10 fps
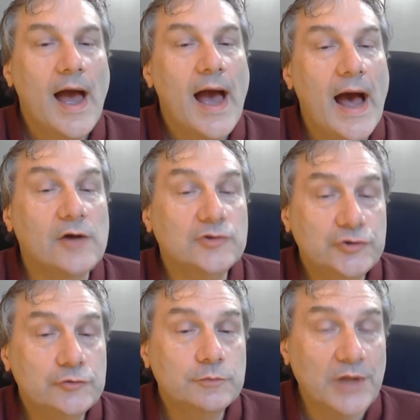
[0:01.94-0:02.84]
How
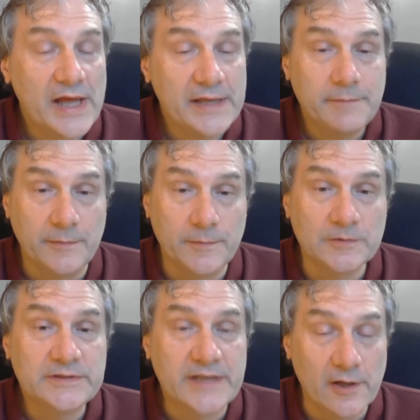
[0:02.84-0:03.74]
do blind people
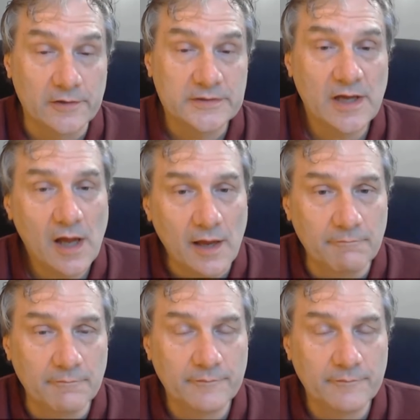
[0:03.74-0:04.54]
tell time?